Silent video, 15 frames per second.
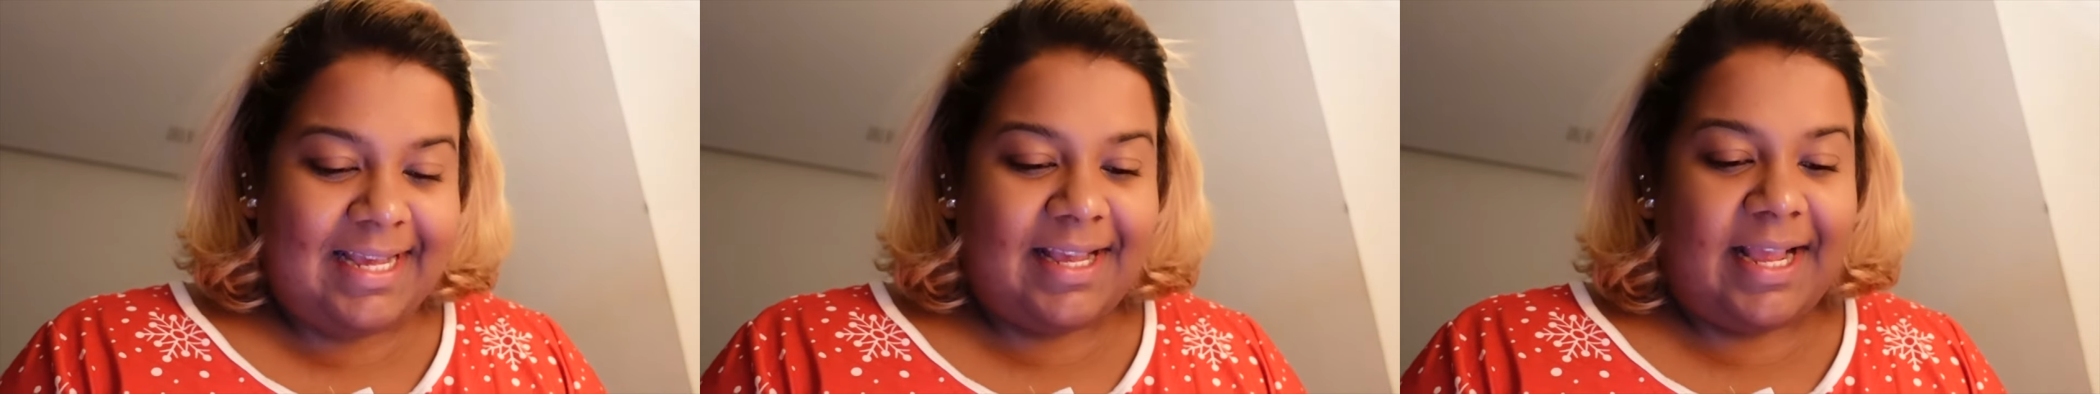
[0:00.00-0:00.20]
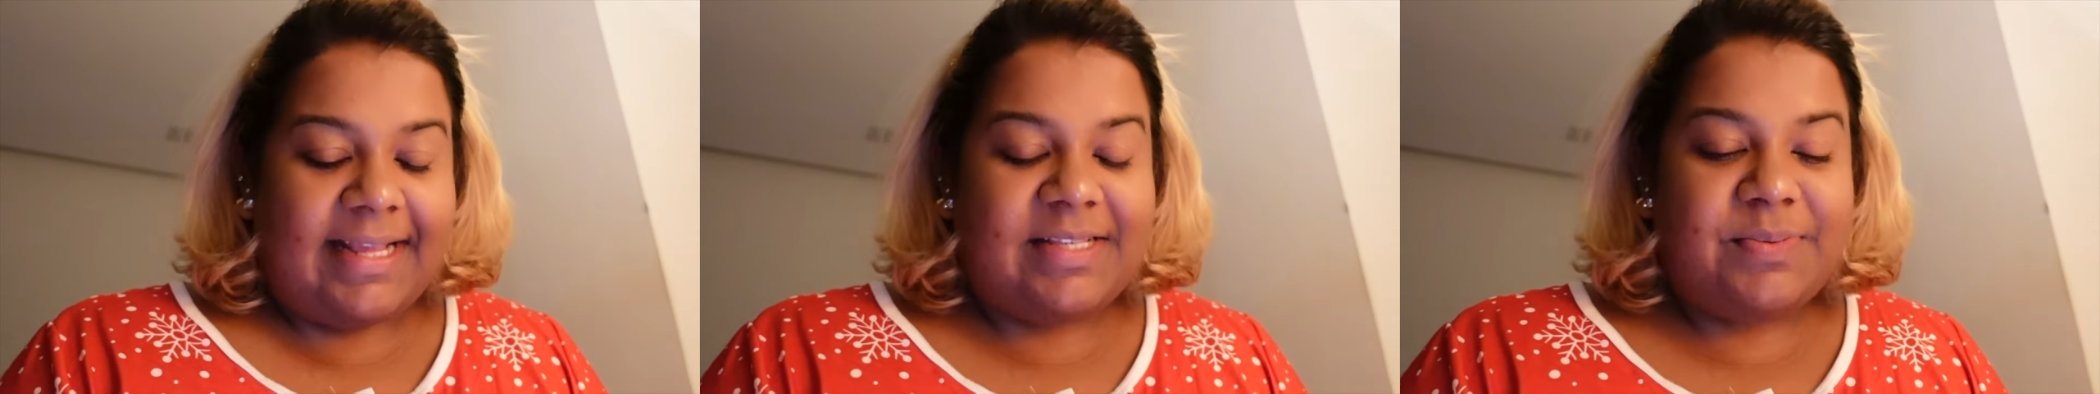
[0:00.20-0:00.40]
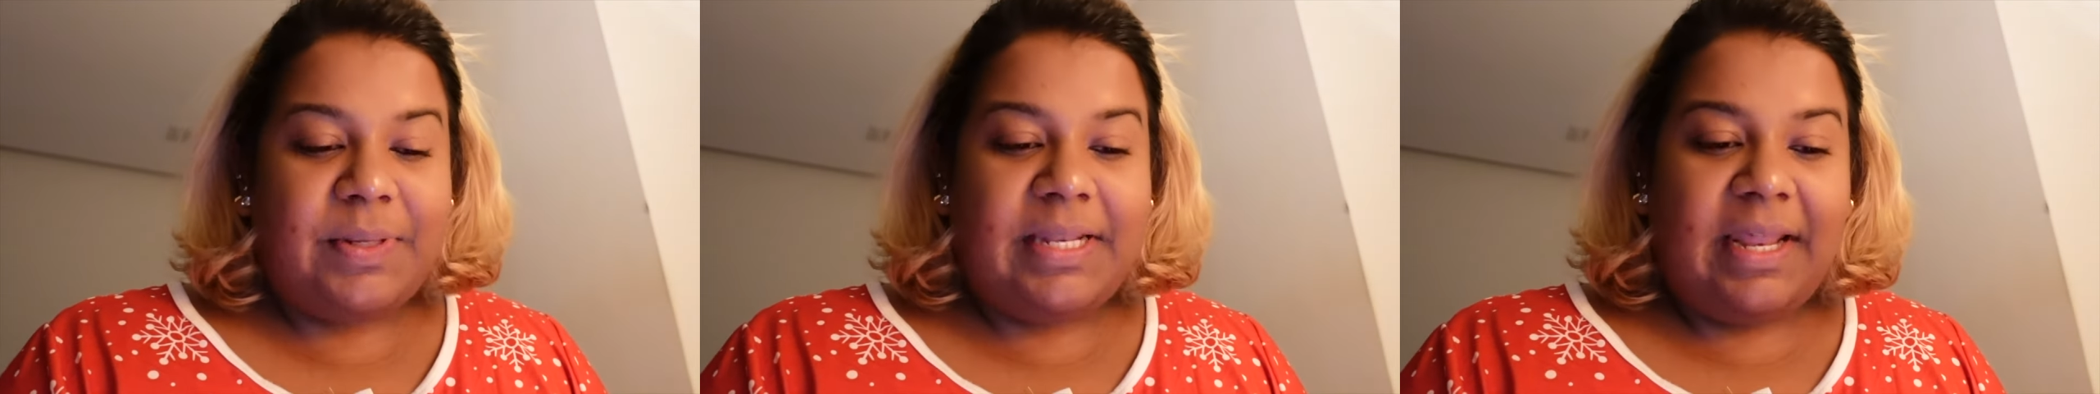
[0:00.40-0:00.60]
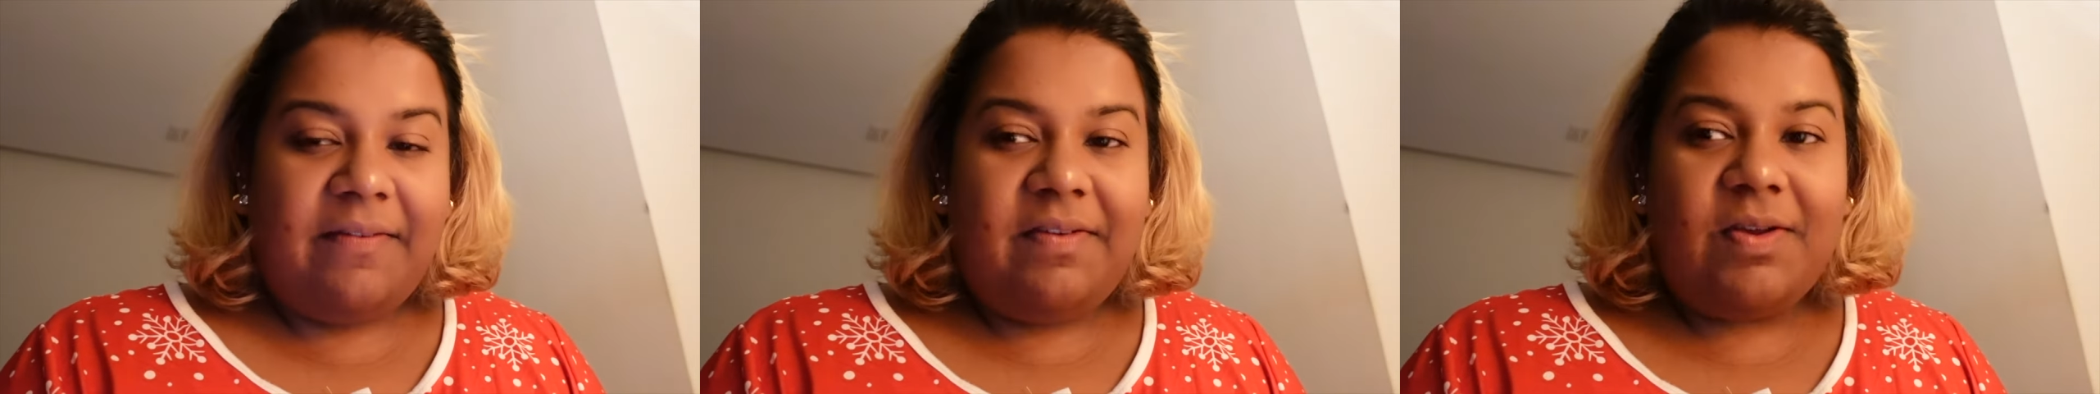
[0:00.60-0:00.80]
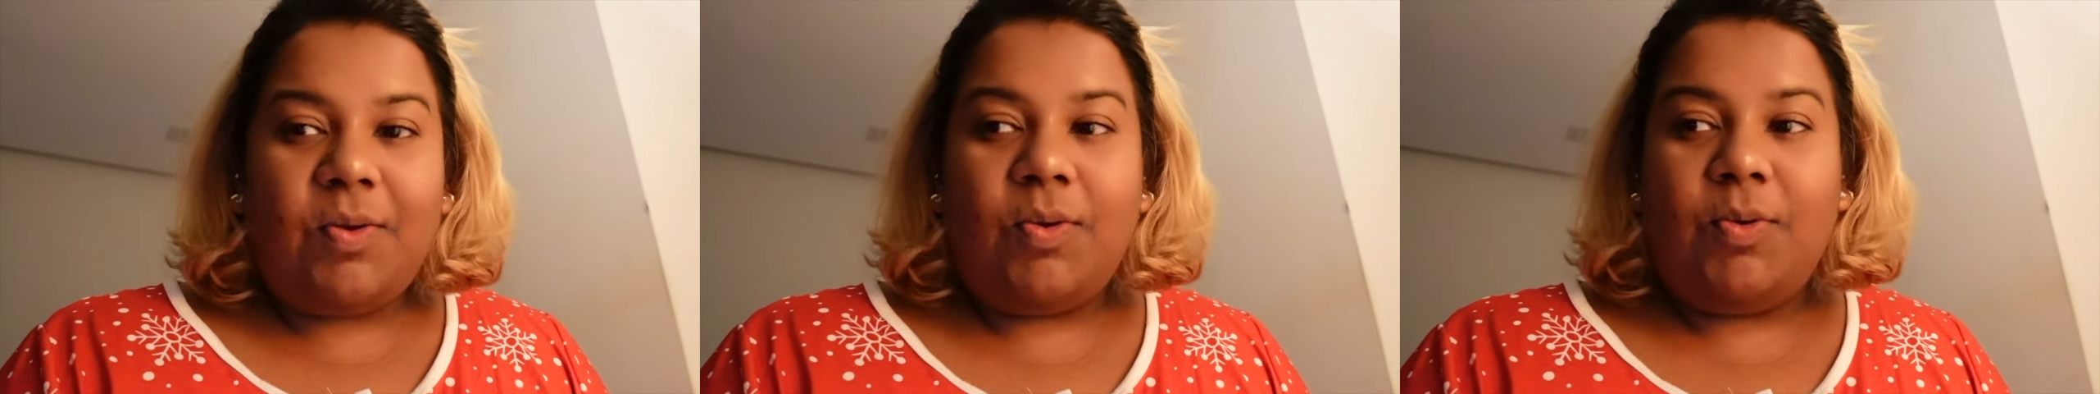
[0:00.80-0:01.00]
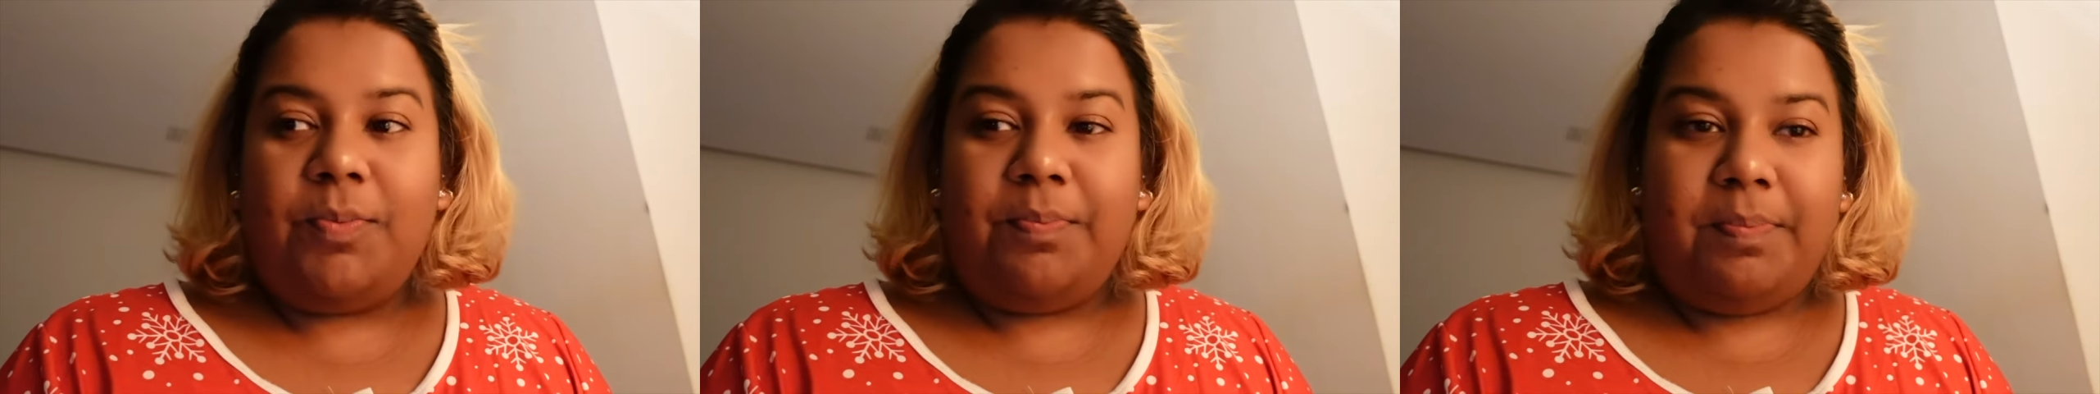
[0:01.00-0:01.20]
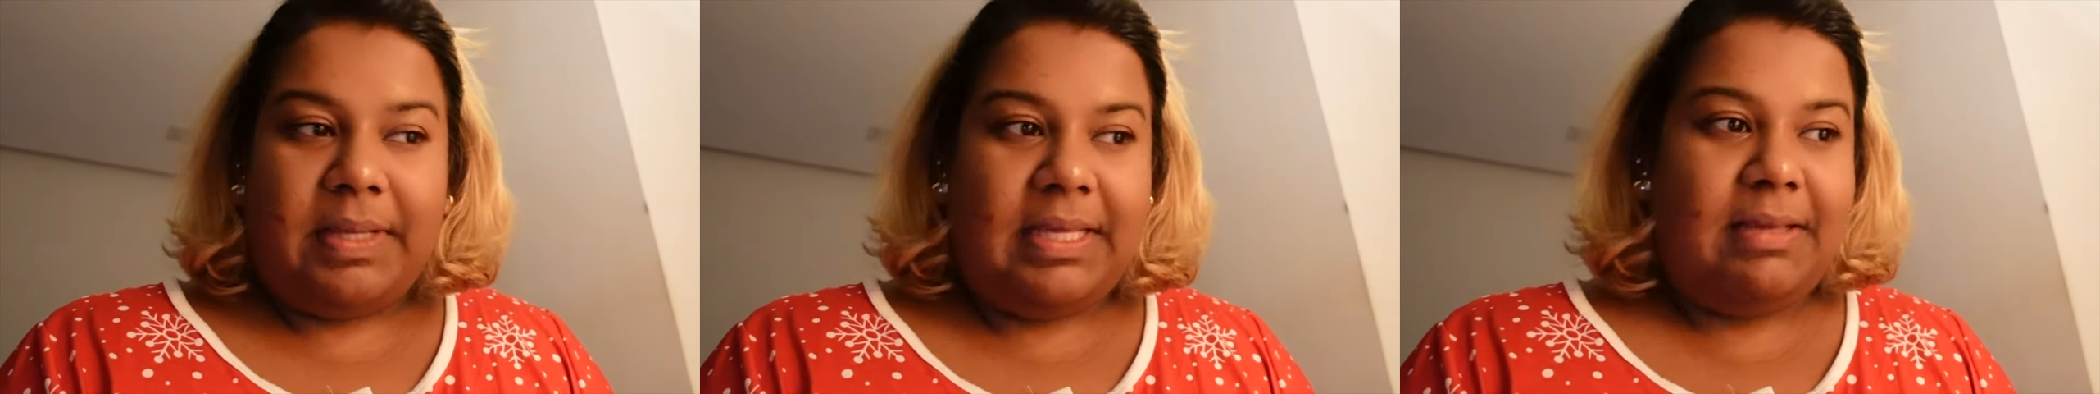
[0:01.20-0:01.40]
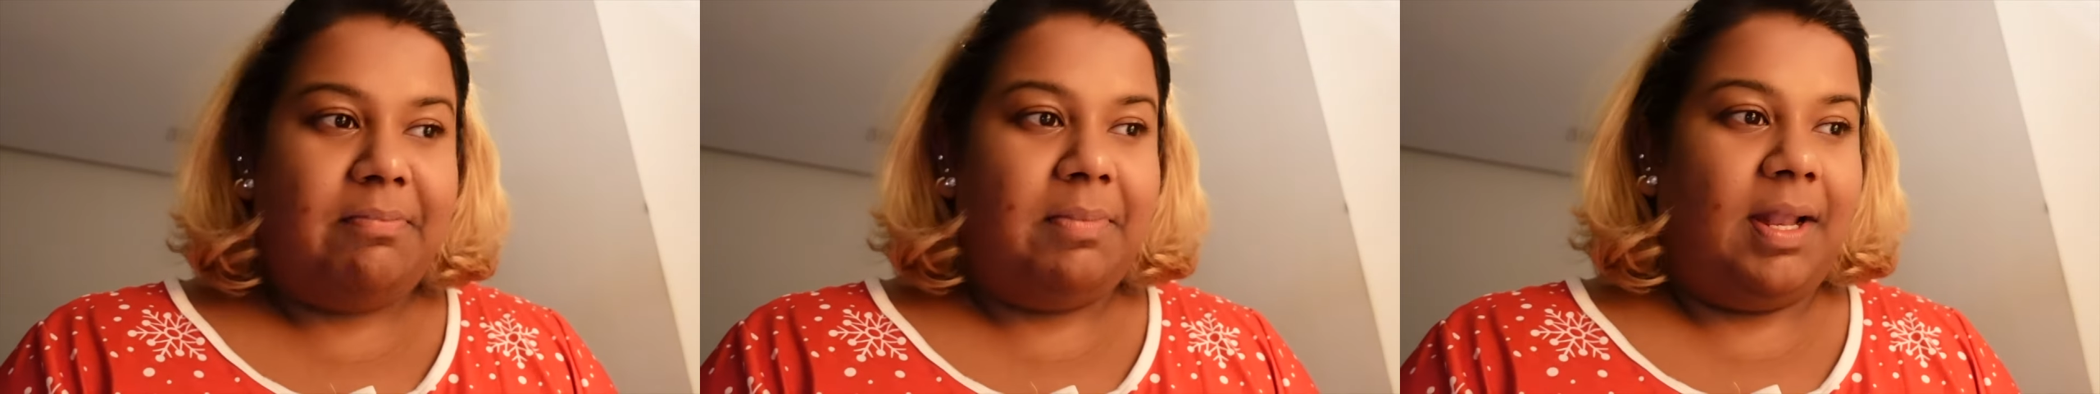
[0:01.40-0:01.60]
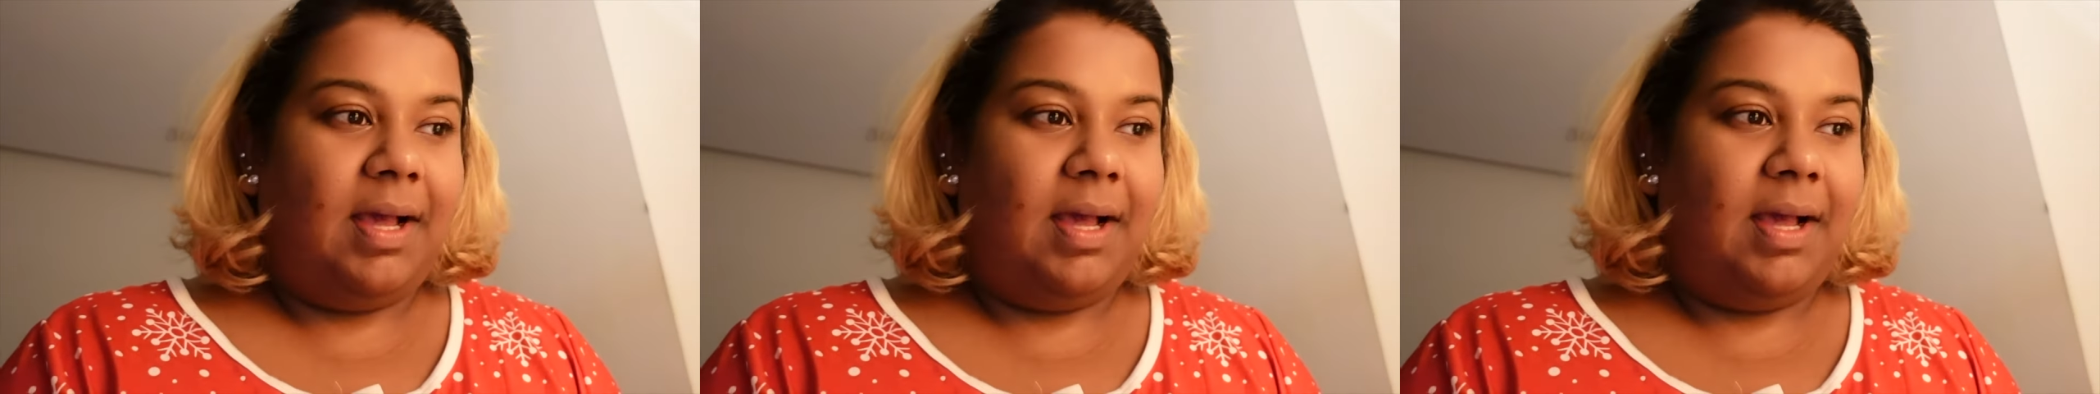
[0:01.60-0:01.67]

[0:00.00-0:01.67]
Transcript: Guys, we never go beam